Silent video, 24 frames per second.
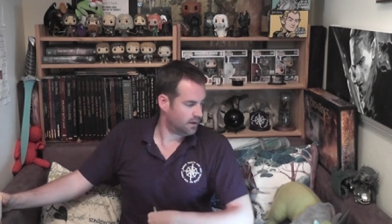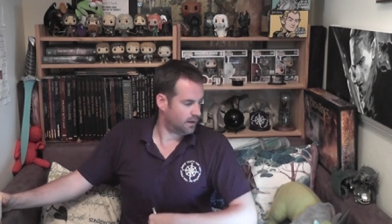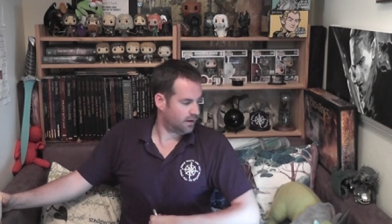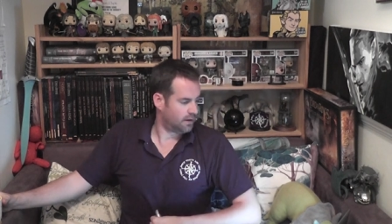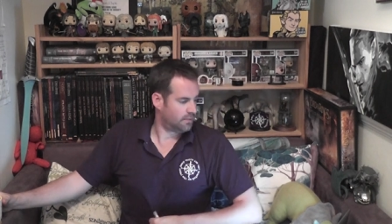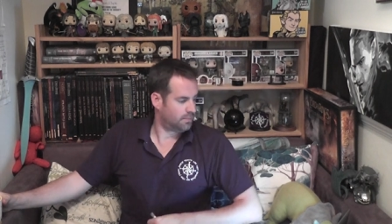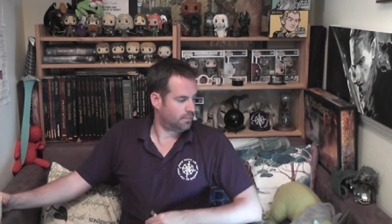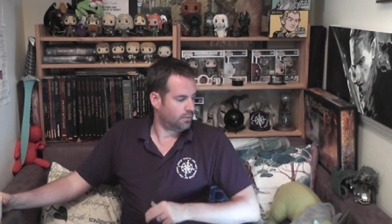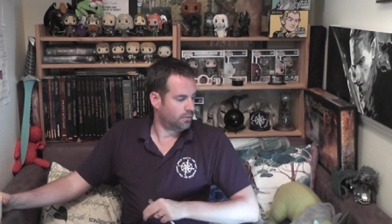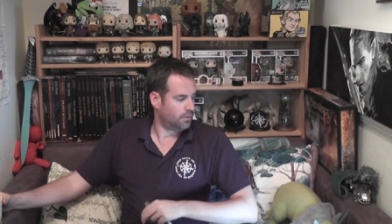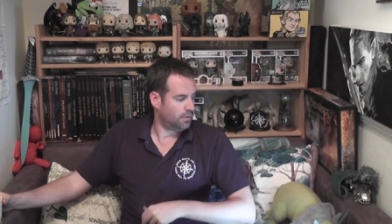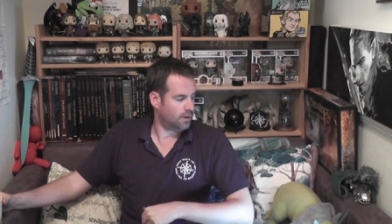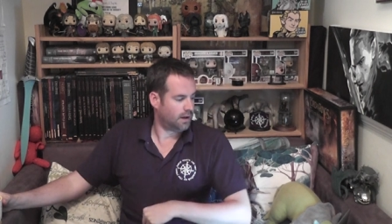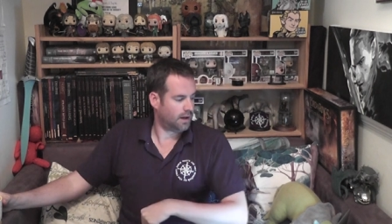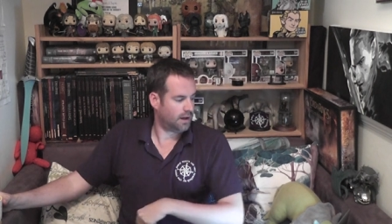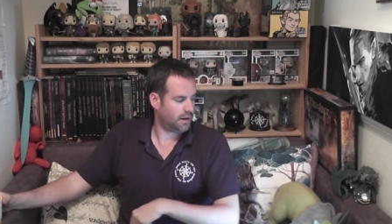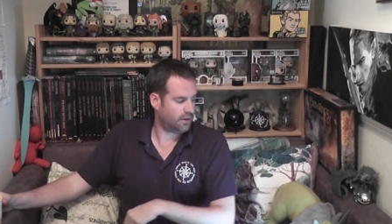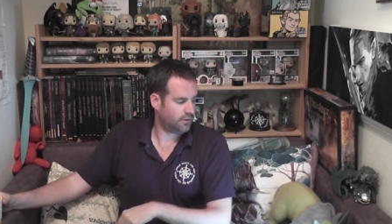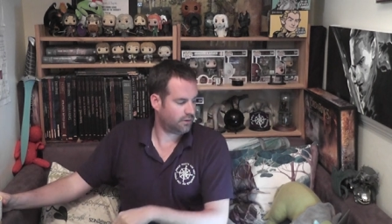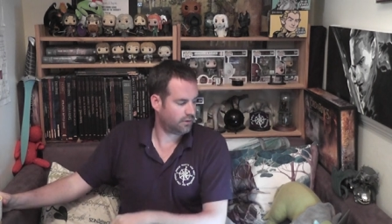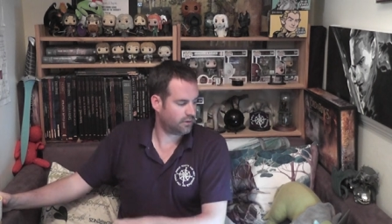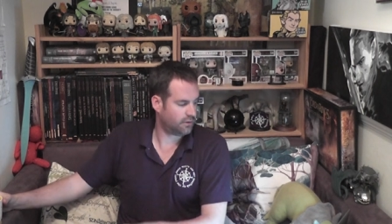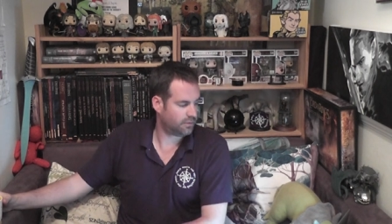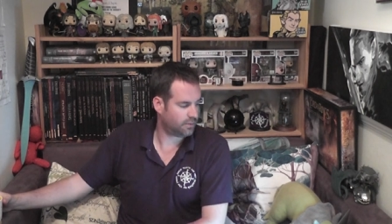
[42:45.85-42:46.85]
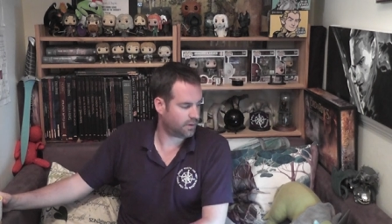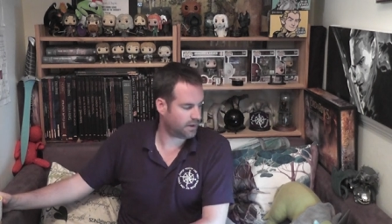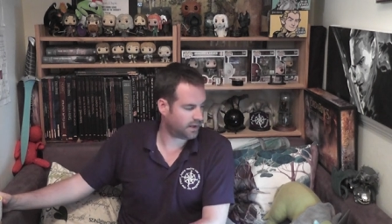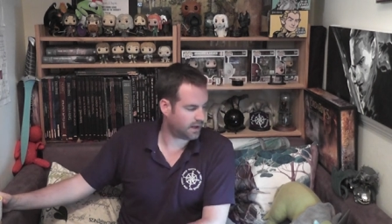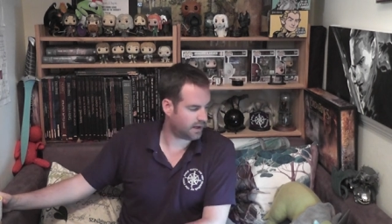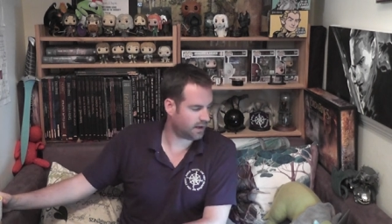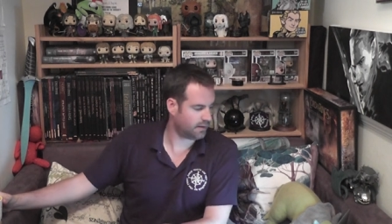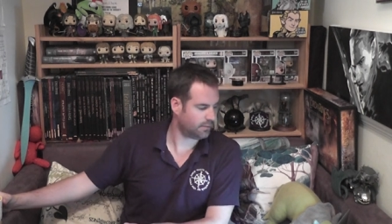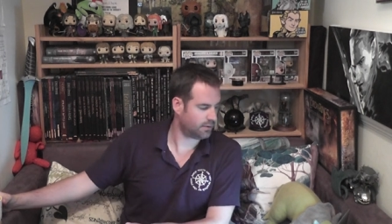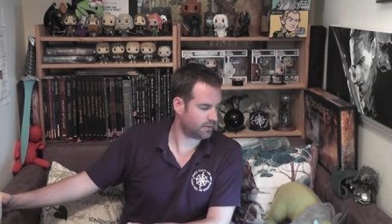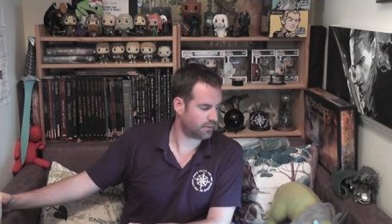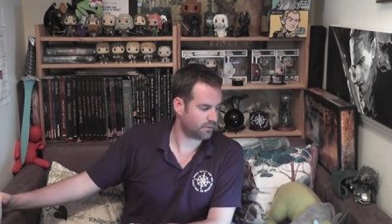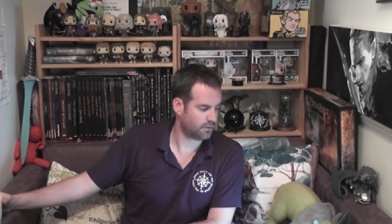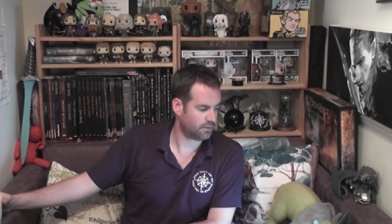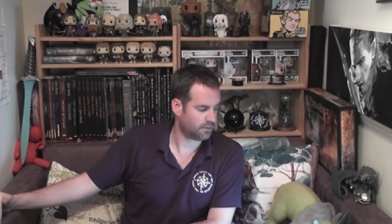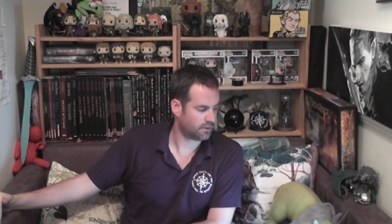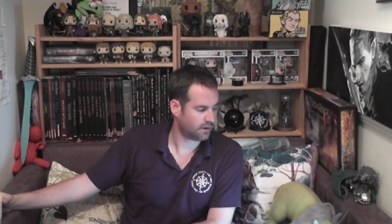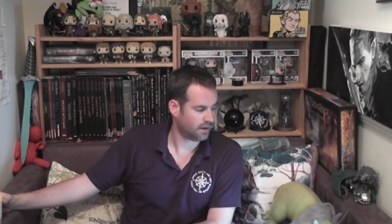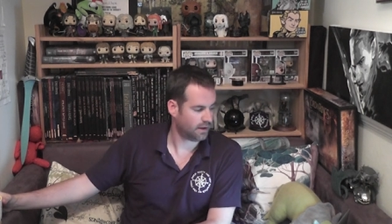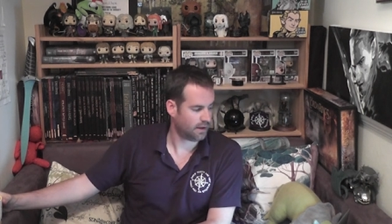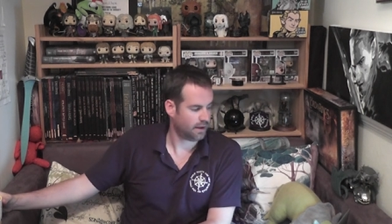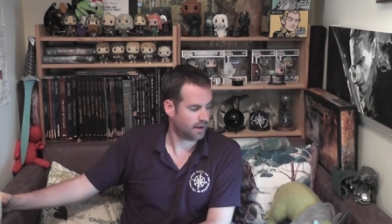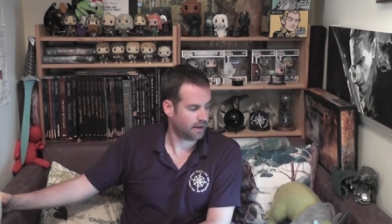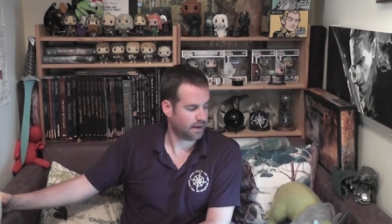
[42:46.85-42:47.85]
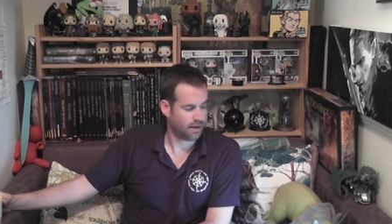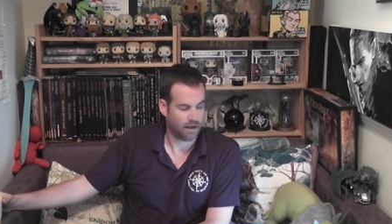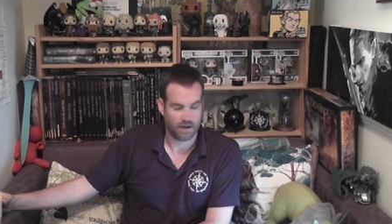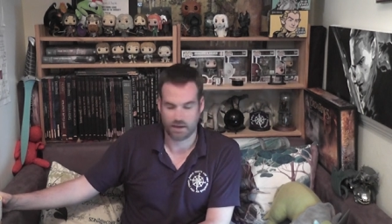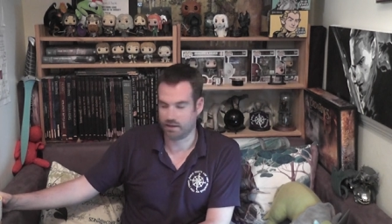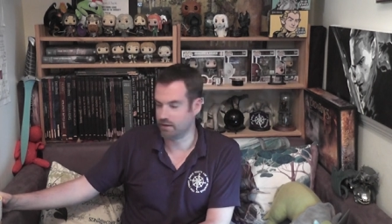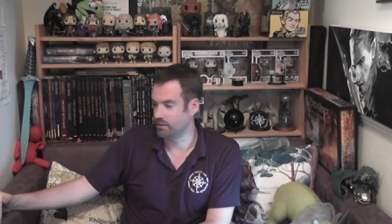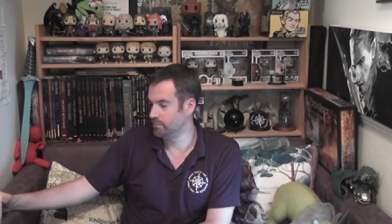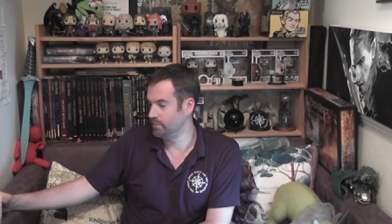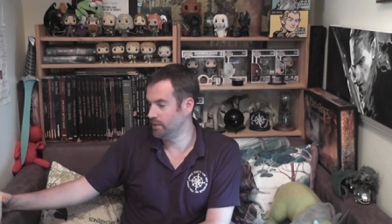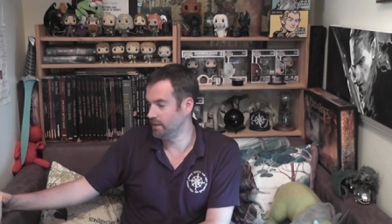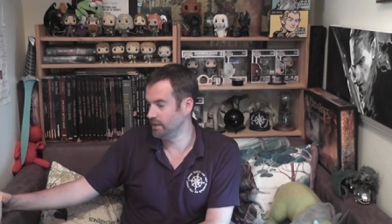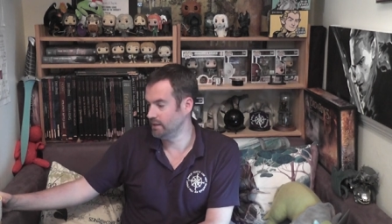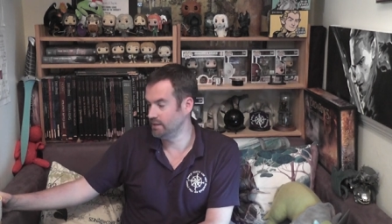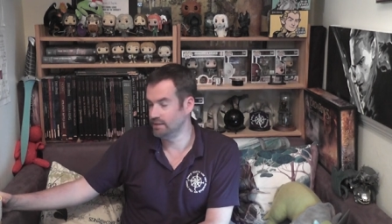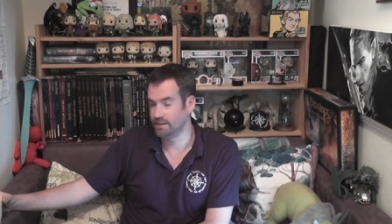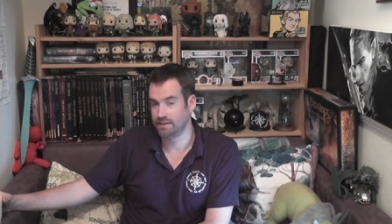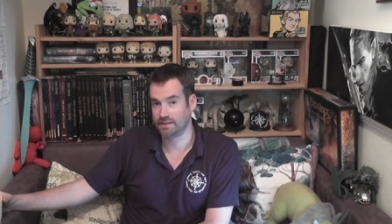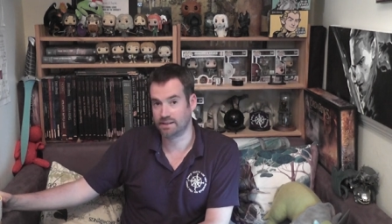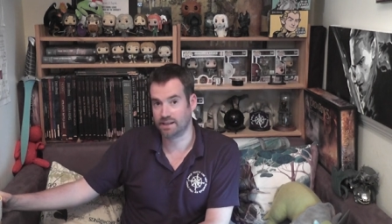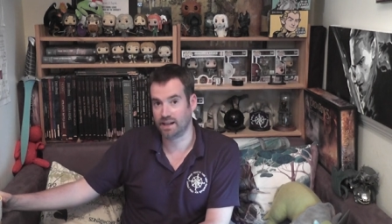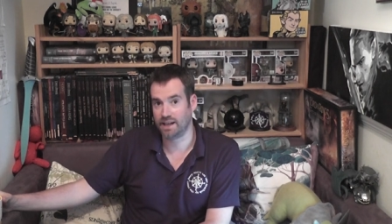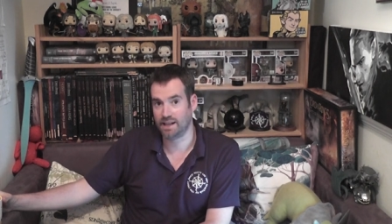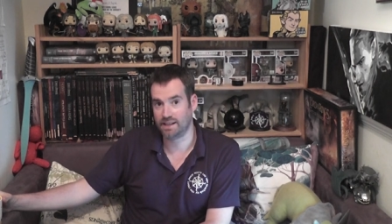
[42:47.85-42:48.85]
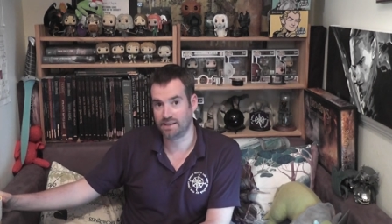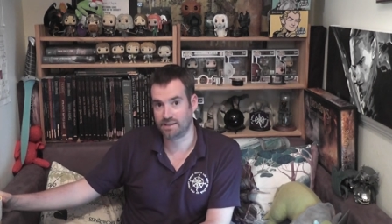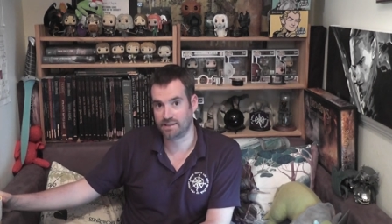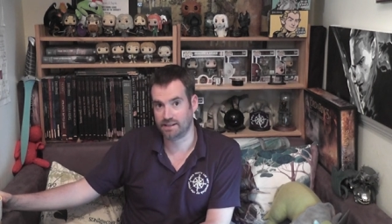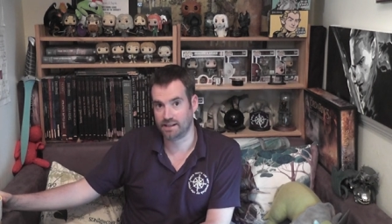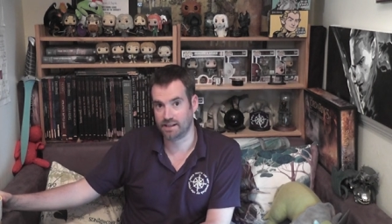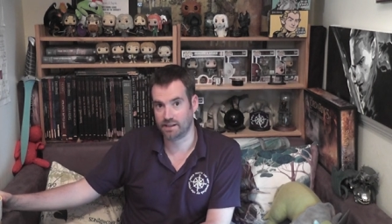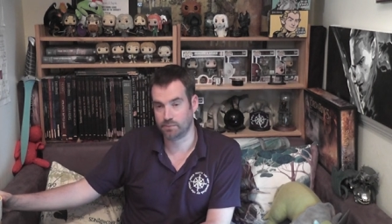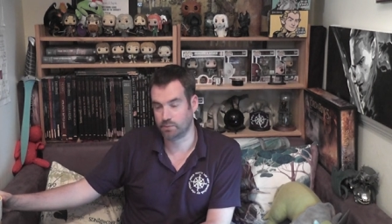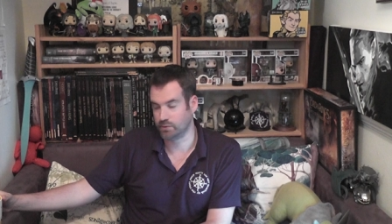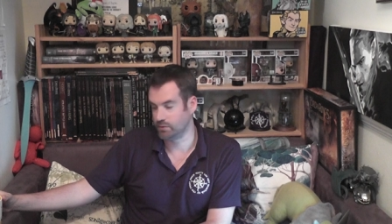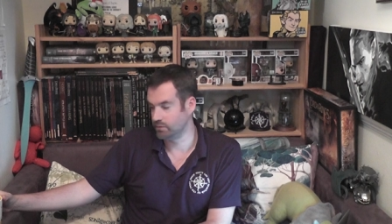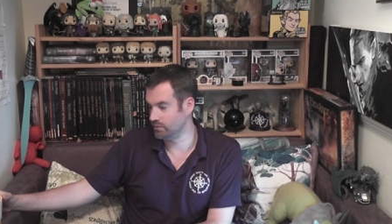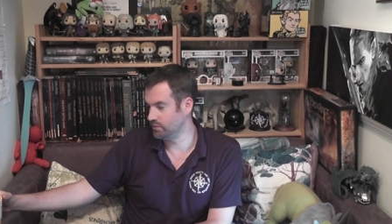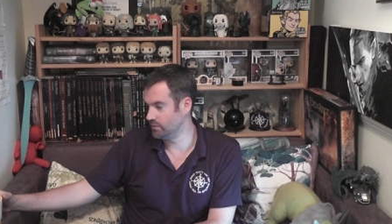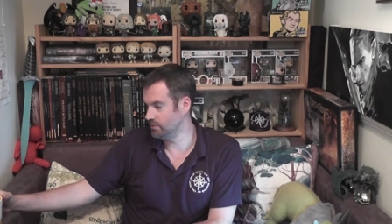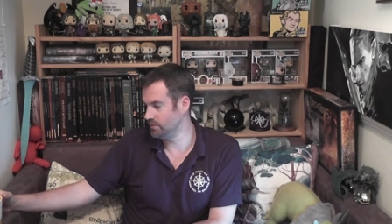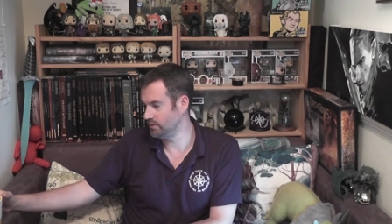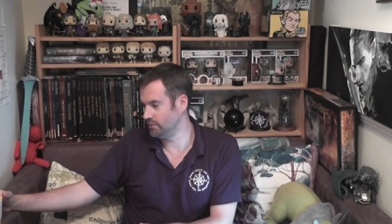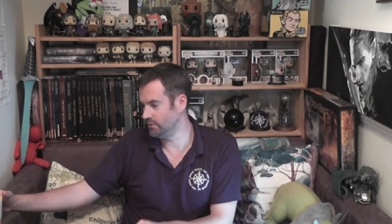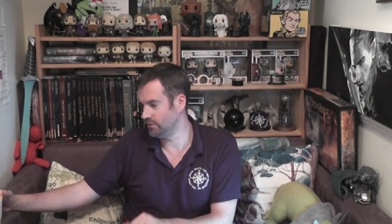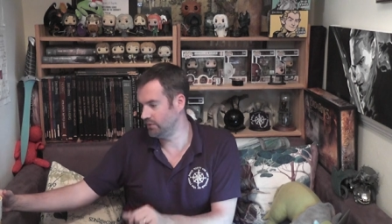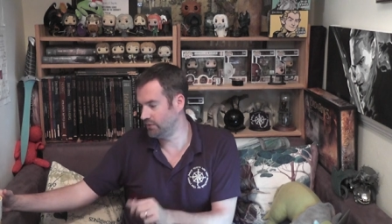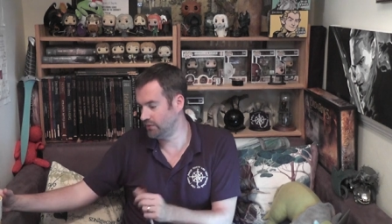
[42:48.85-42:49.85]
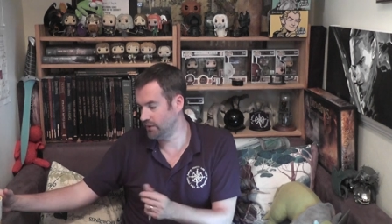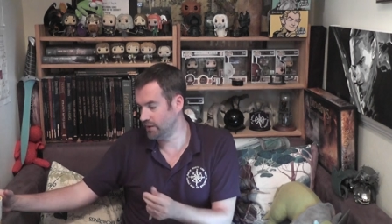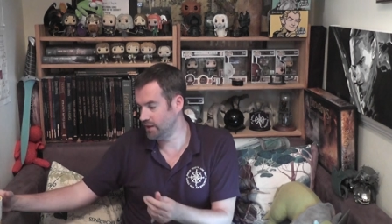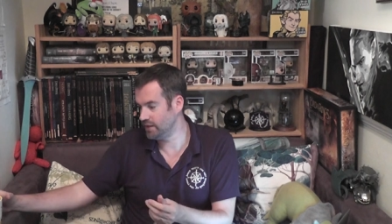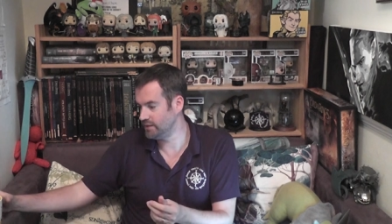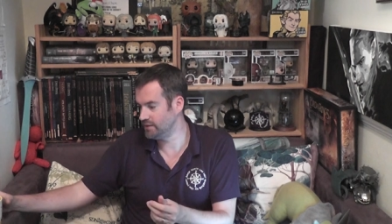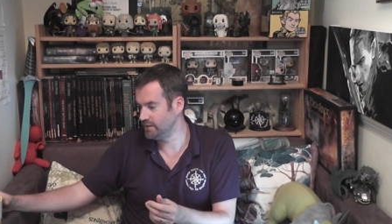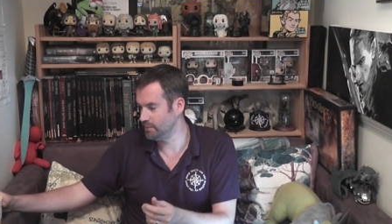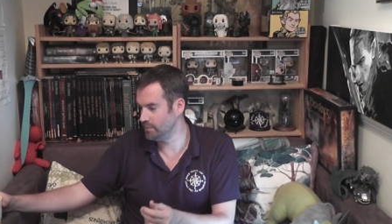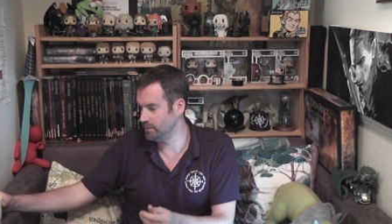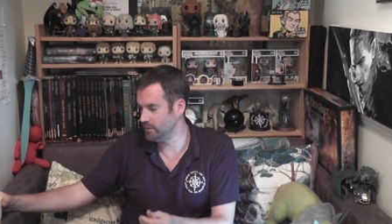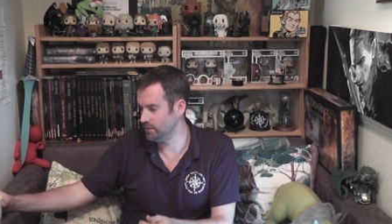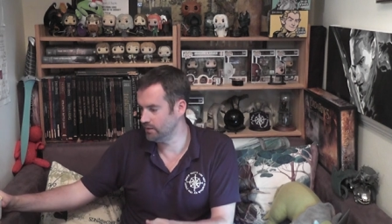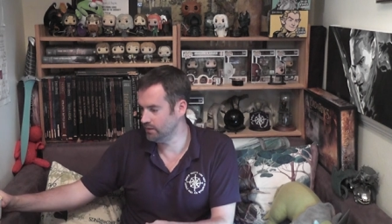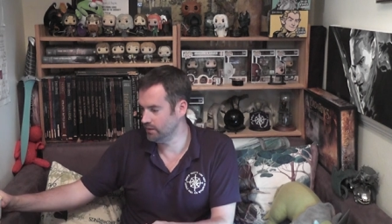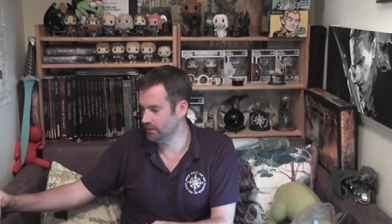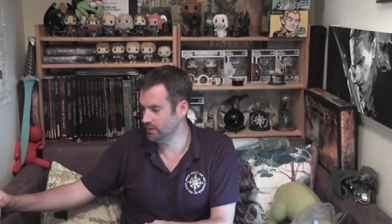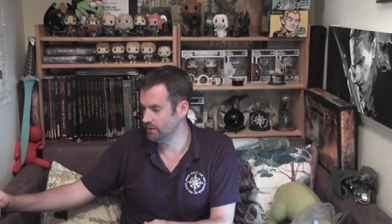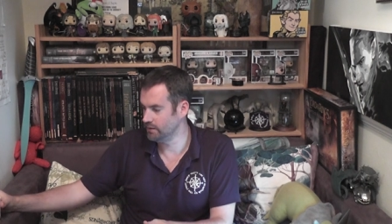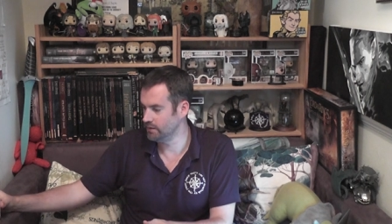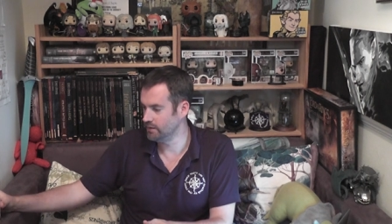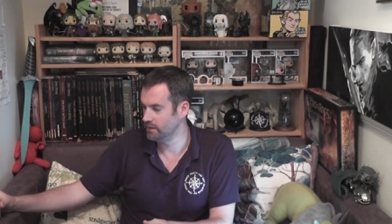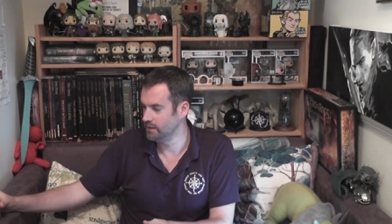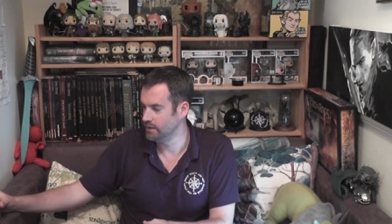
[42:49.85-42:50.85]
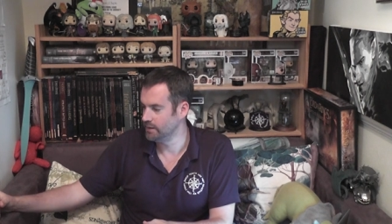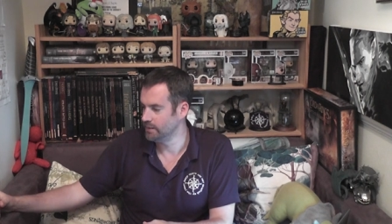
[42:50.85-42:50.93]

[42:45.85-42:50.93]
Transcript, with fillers: I've bought 128 models and I've painted 88 models, so I was 30 behind.